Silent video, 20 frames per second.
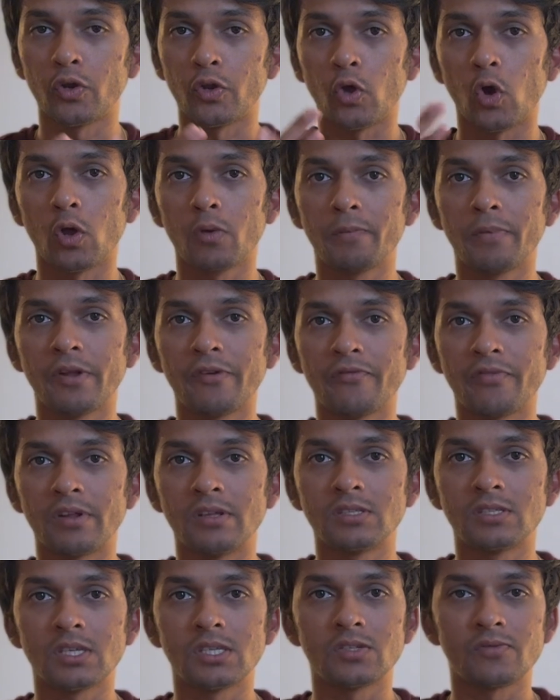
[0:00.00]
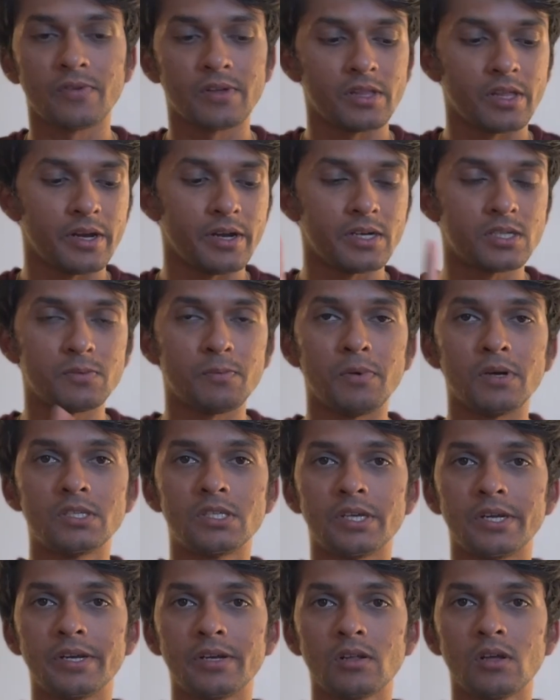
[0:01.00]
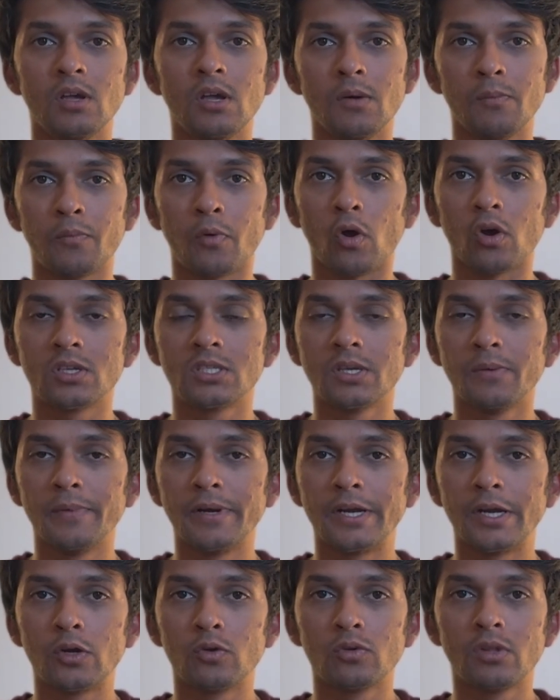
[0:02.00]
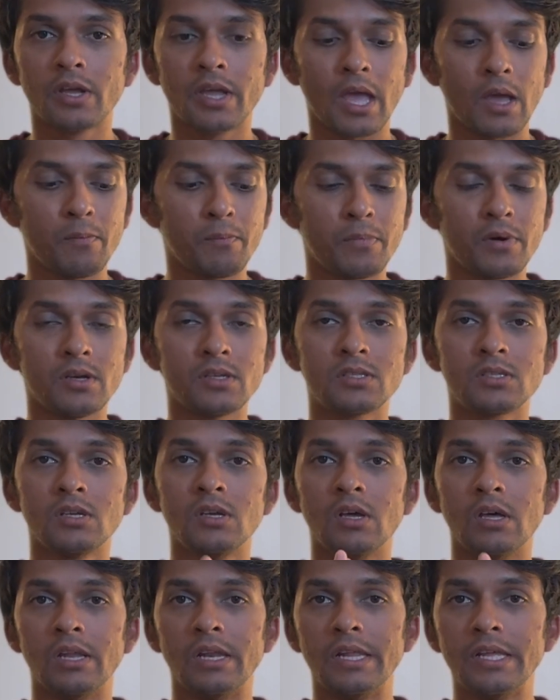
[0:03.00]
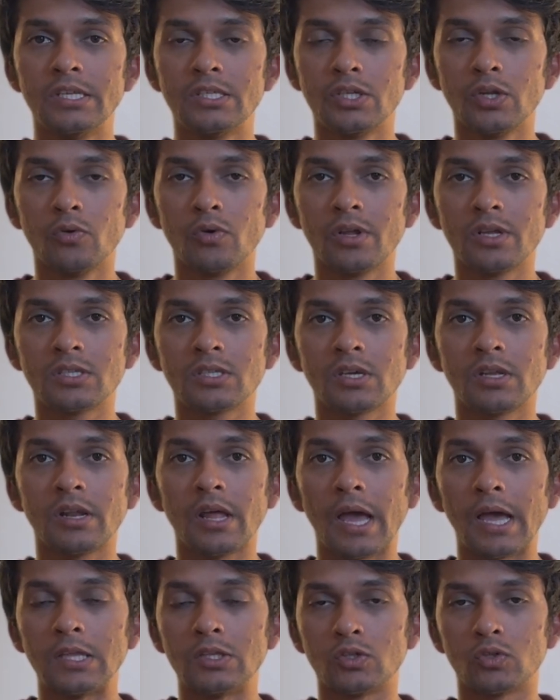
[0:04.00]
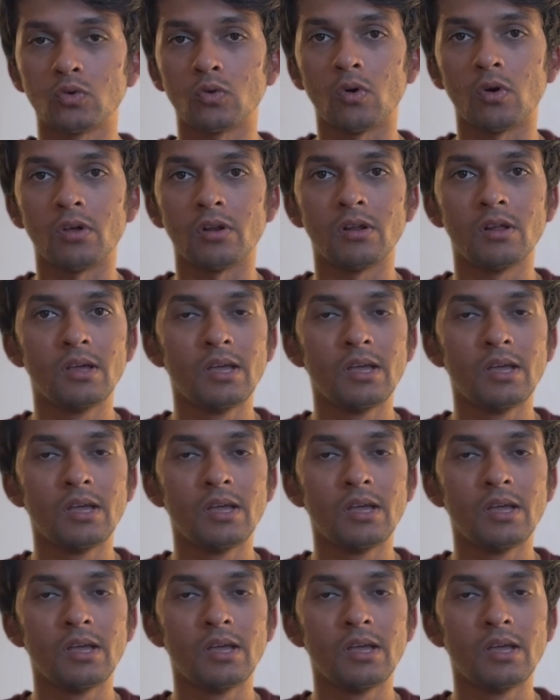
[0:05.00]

your preferences, whether it's budget, proximity to the campus, lease duration and so on.